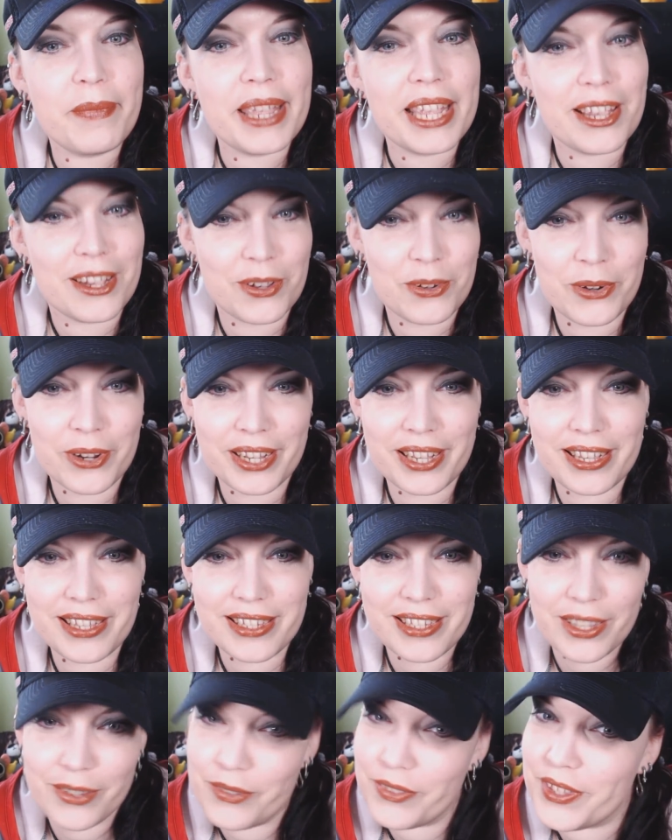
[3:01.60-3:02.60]
make a court
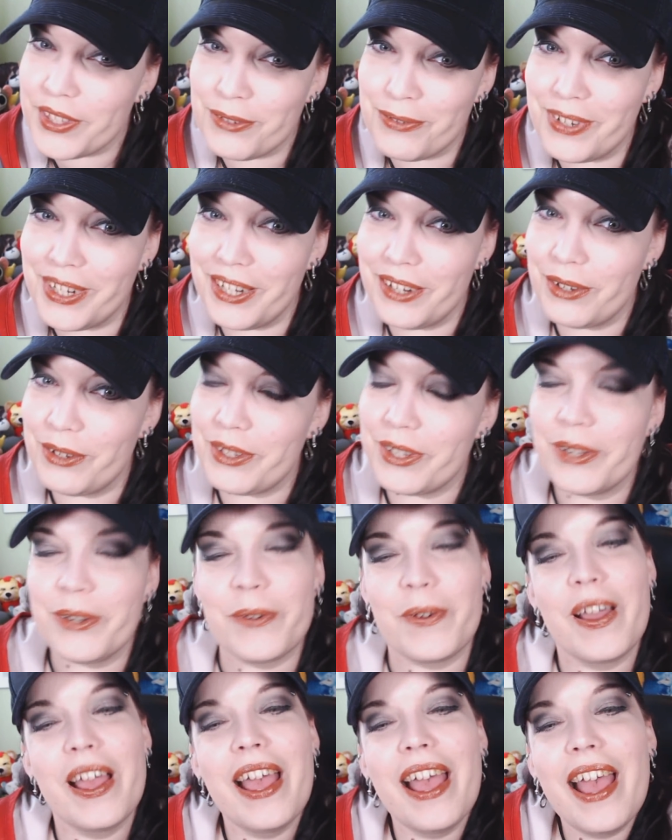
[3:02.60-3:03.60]
case out of this video
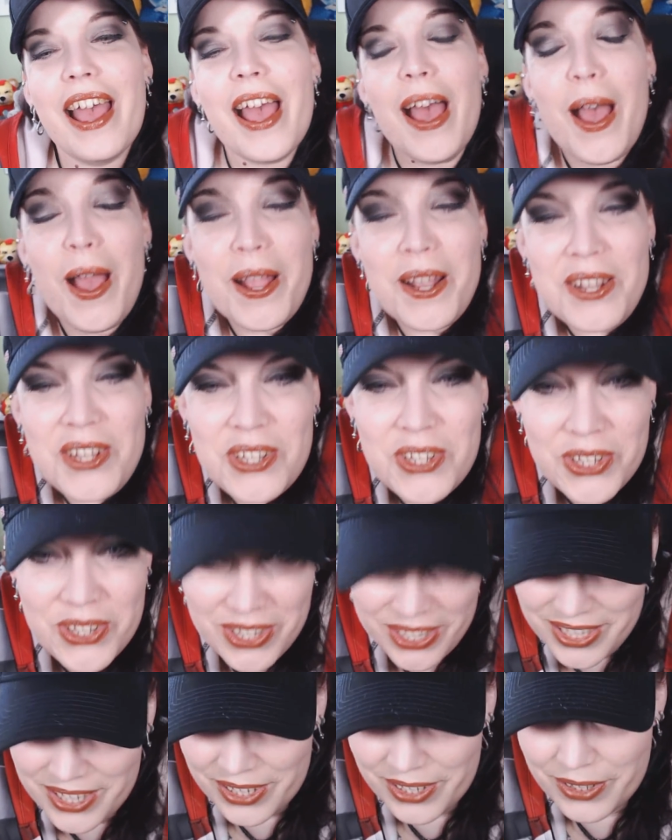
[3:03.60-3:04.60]
too.
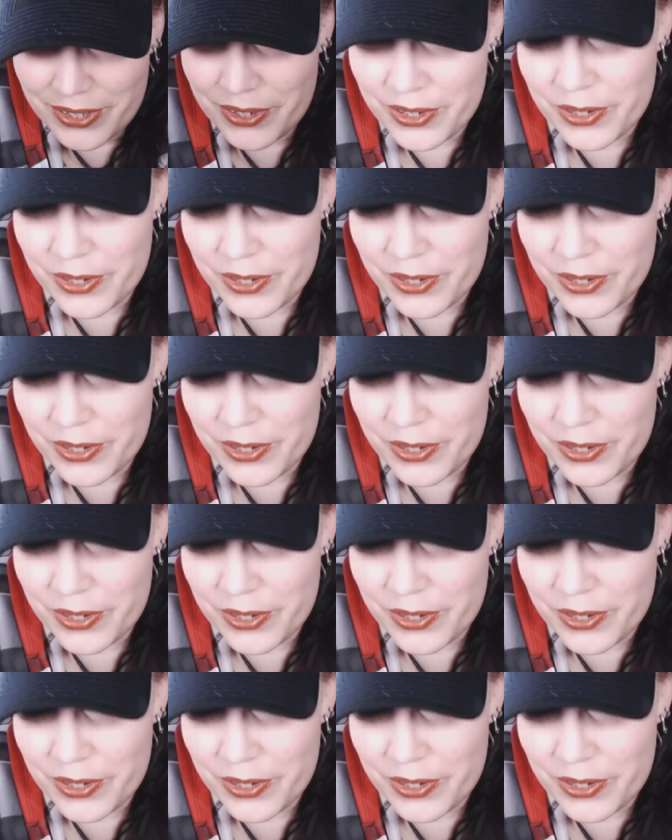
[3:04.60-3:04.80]
Just a